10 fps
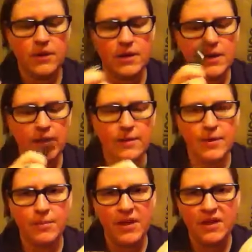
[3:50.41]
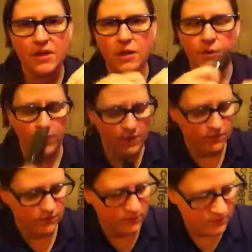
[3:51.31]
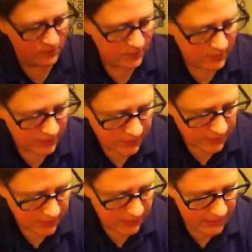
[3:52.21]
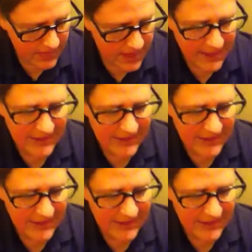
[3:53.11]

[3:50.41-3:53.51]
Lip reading: And I get my pinky coated in that.